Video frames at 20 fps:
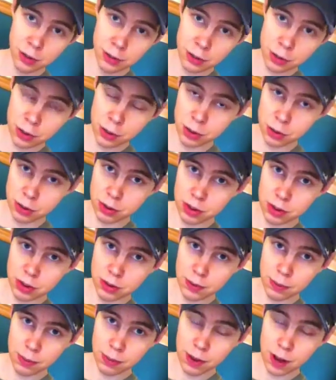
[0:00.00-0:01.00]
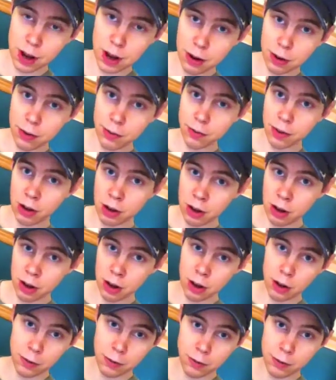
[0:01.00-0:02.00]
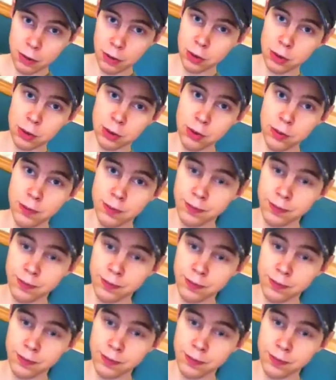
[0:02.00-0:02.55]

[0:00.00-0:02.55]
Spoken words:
foods out of all food,